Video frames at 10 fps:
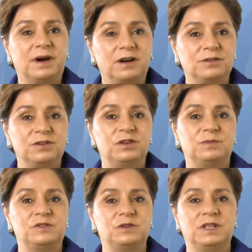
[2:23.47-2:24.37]

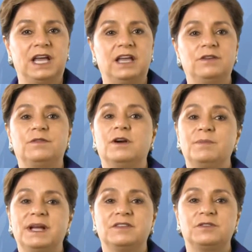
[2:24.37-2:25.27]
partnerships today for
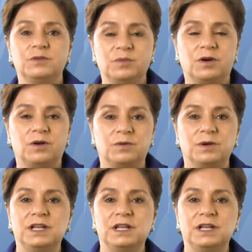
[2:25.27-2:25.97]
a better tomorrow.